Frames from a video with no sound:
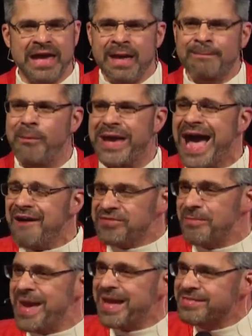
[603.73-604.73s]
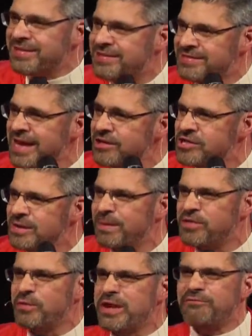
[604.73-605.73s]
But we have to make a distinction
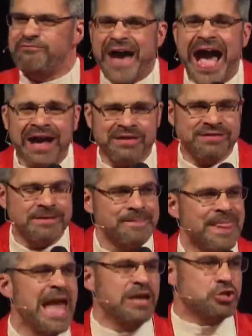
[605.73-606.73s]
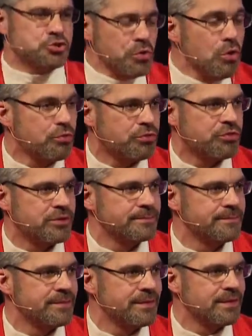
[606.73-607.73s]
between facts and truth,
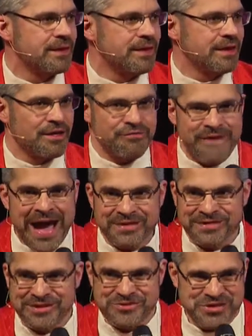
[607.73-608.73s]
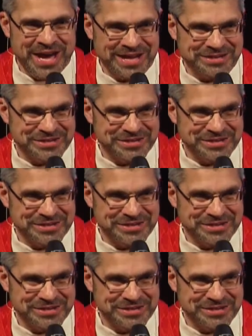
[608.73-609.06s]
because facts can change.